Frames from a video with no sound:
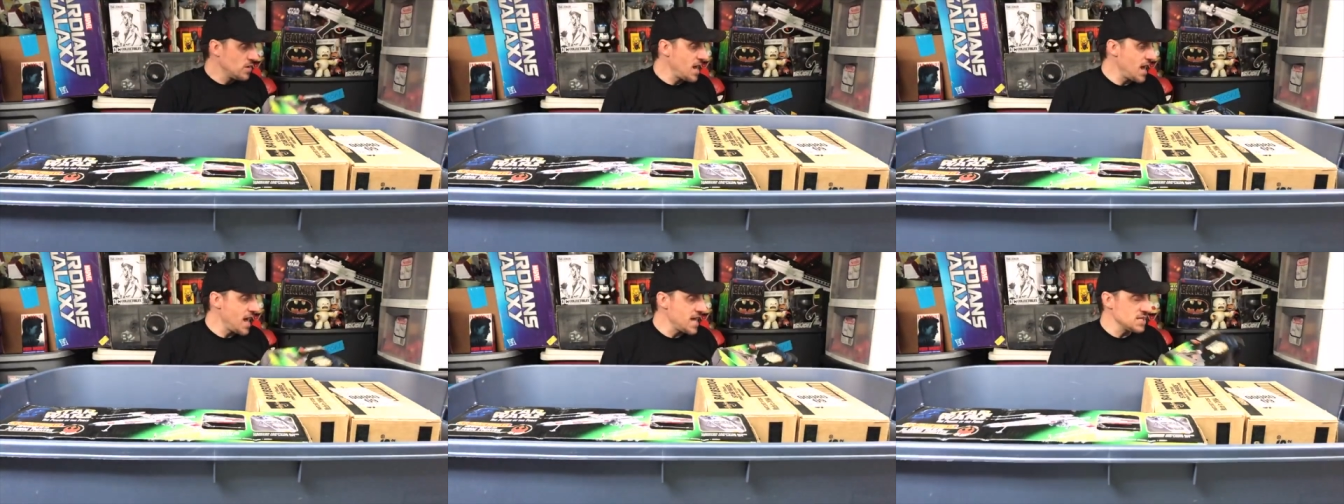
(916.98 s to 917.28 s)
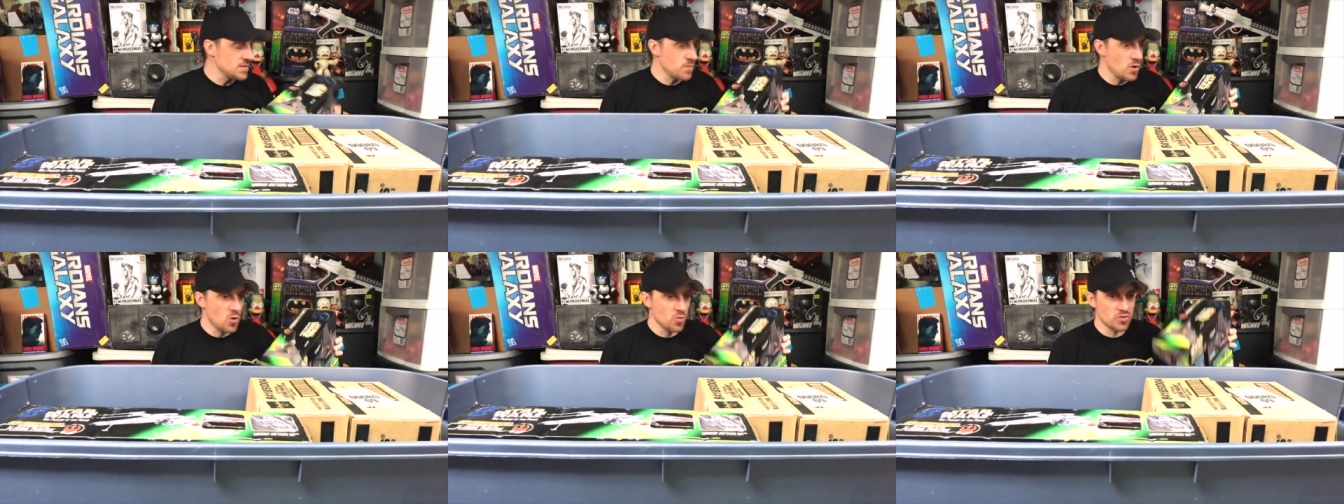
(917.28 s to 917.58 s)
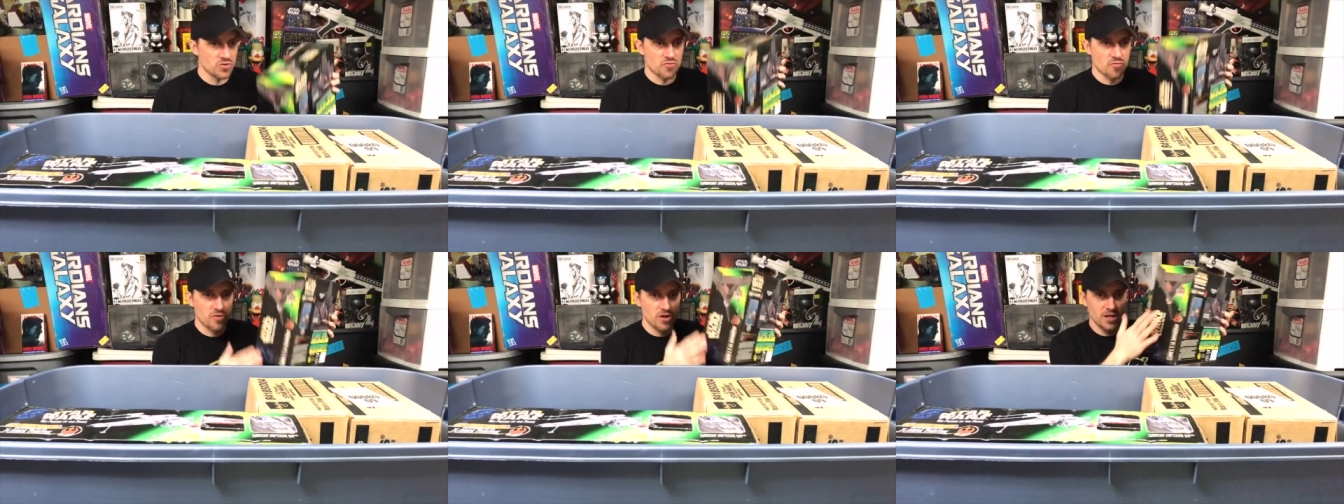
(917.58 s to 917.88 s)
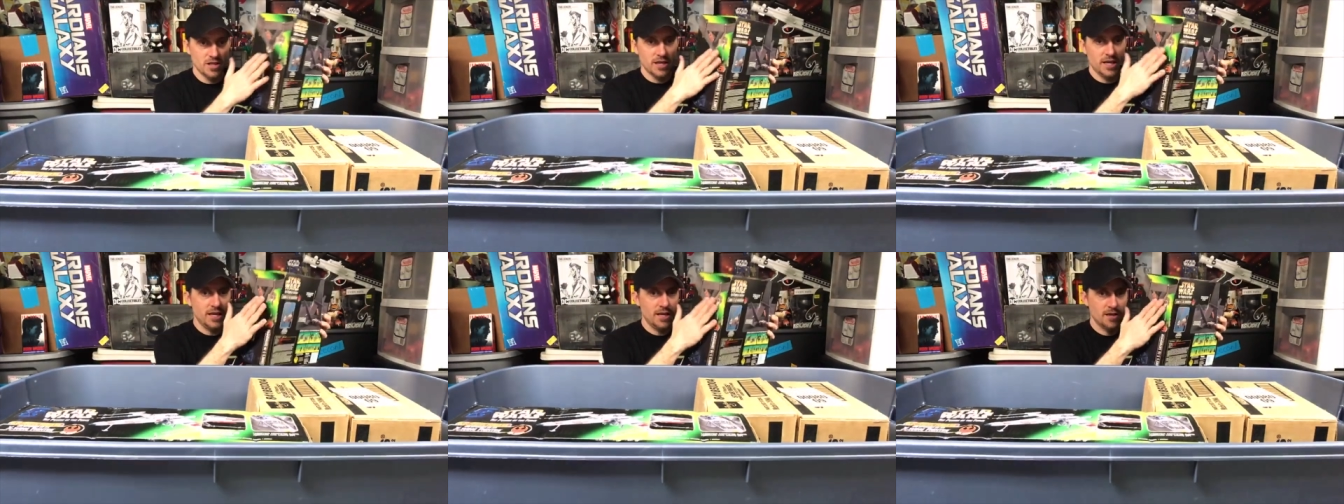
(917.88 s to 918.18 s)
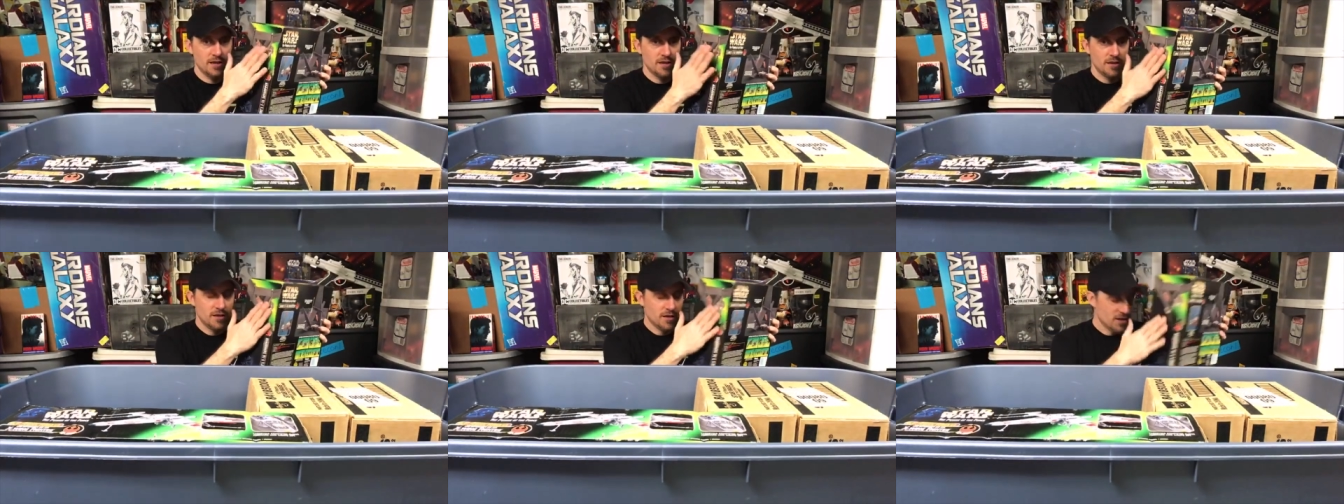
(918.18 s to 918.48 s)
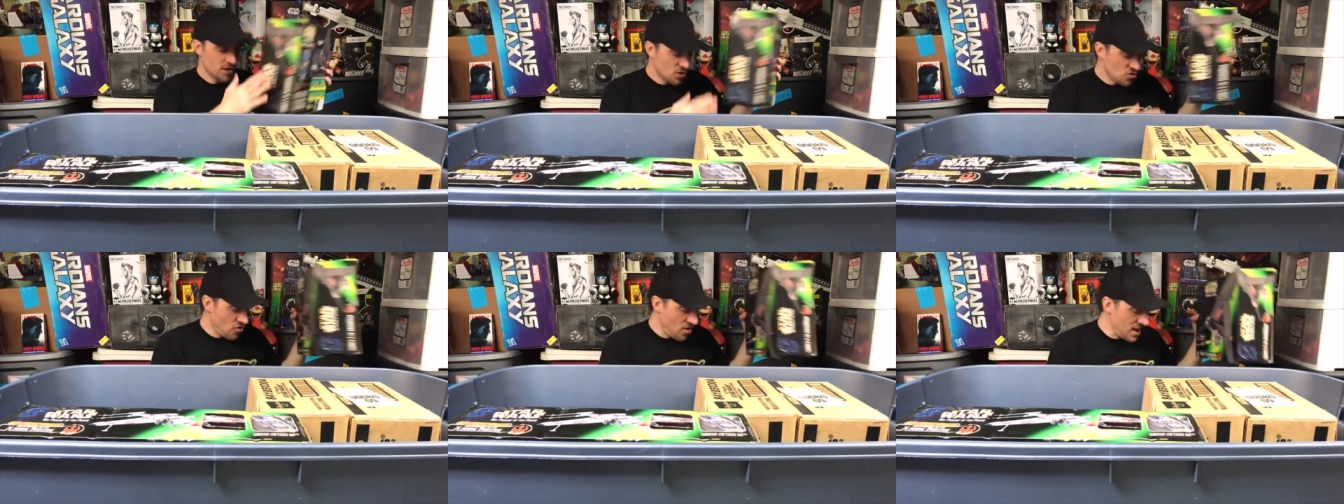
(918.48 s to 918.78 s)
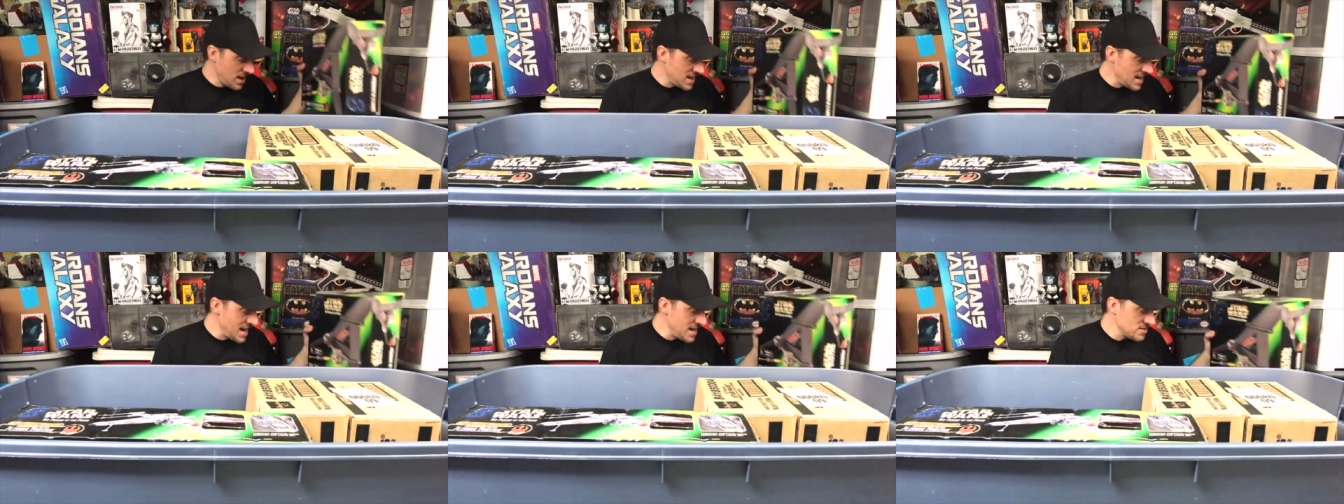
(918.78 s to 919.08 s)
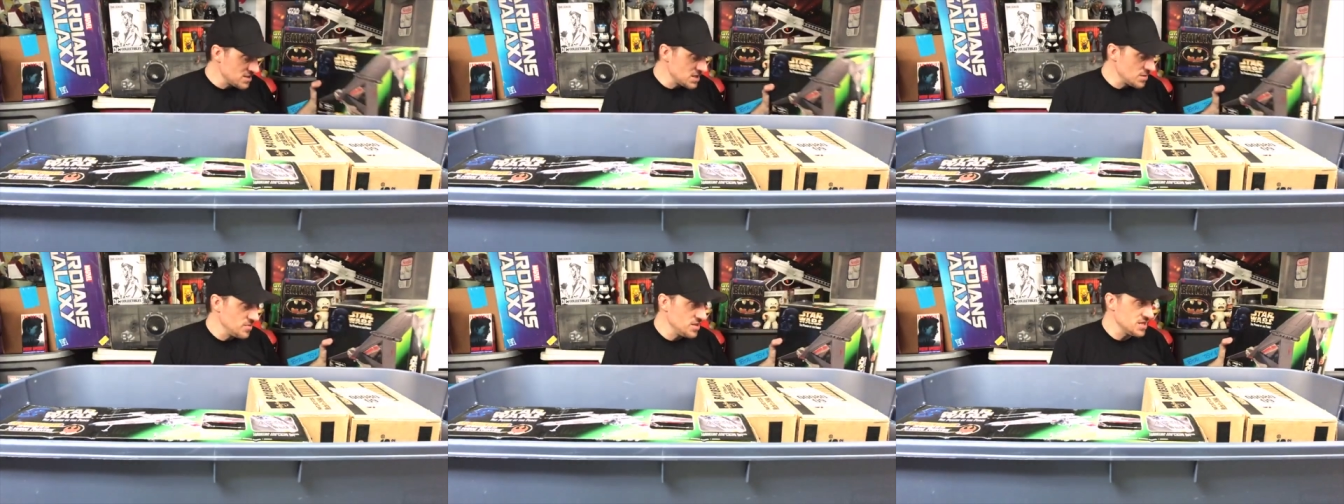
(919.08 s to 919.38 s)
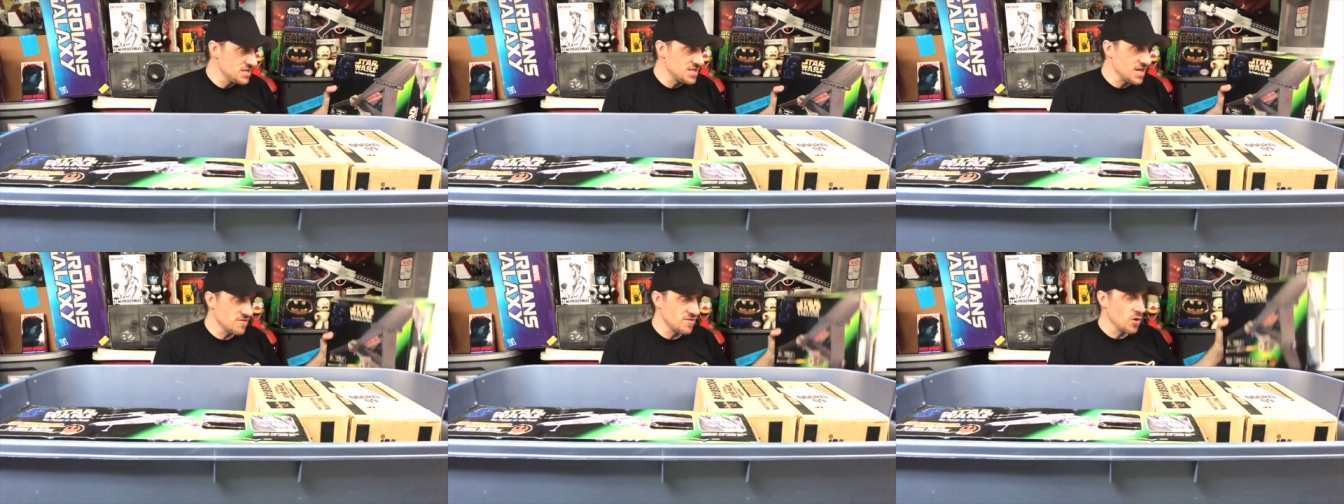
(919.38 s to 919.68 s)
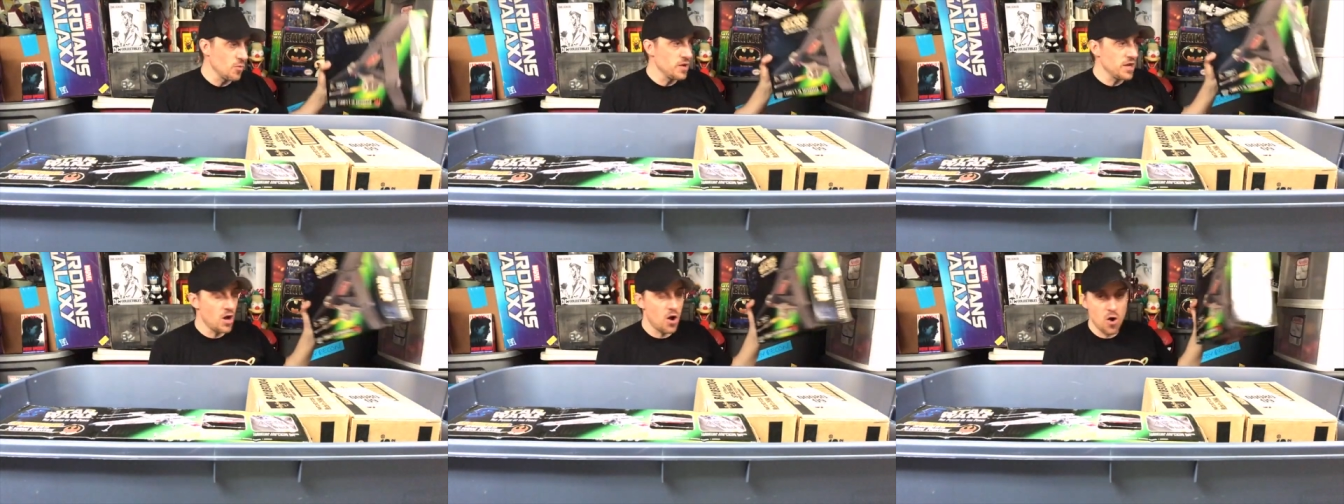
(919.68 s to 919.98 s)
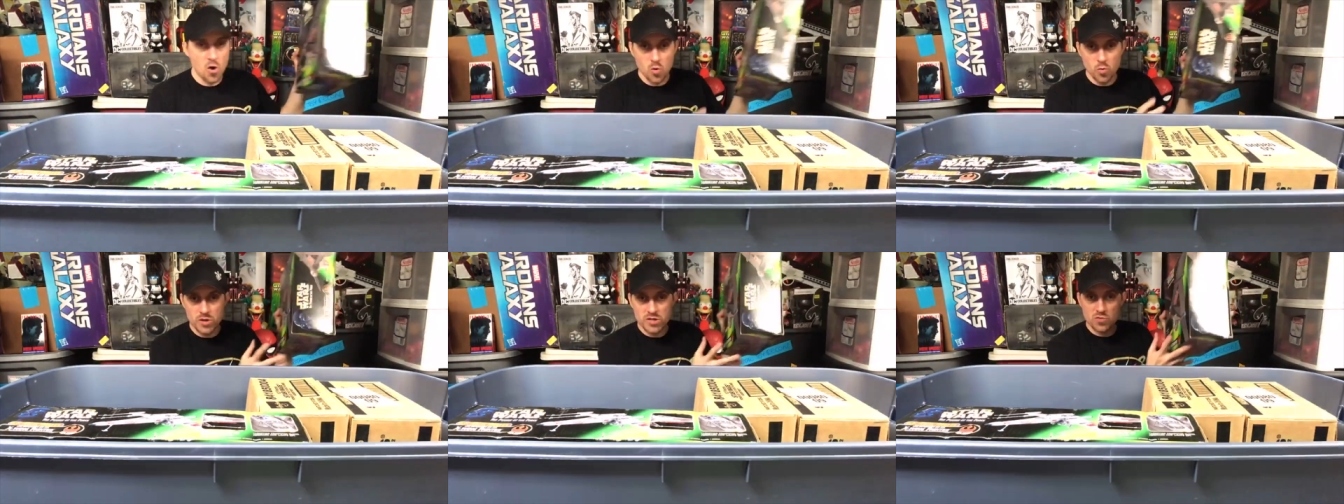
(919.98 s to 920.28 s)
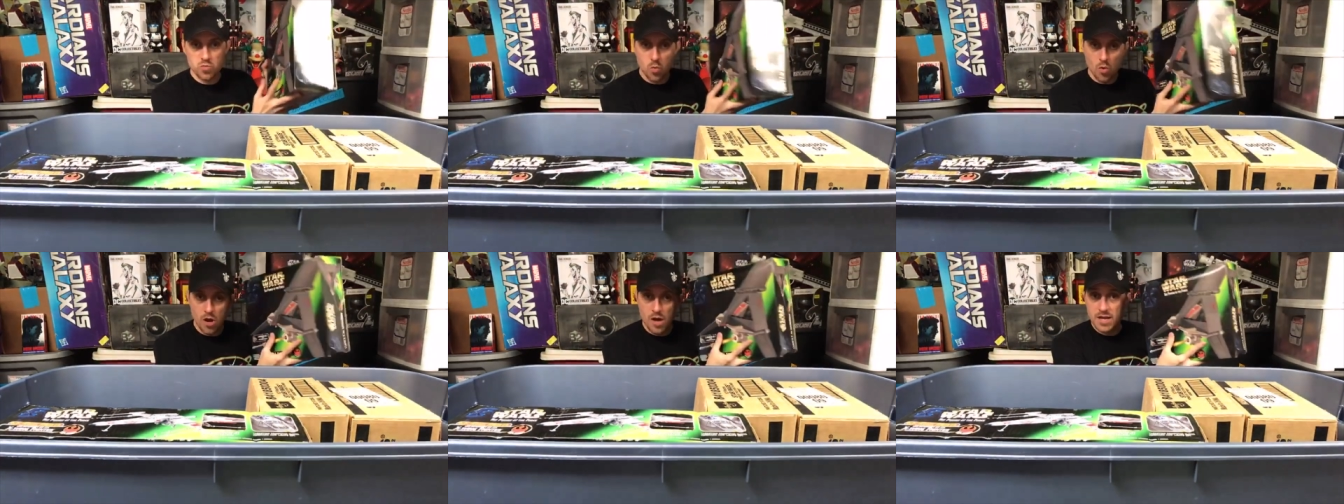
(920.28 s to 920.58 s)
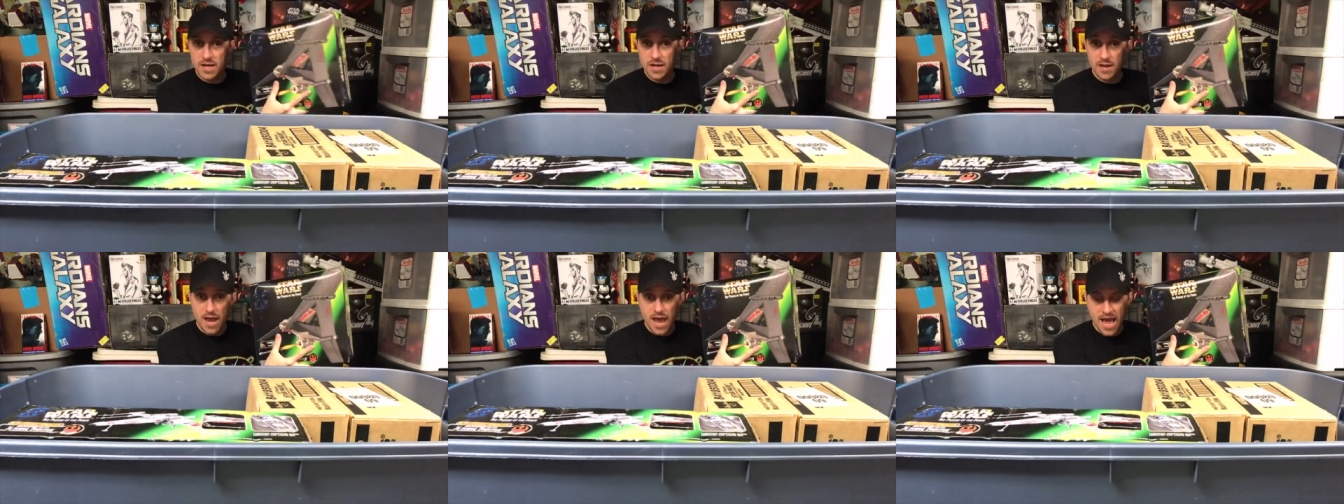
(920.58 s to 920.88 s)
Hasbro was really cranking out some of the stuff that we always wanted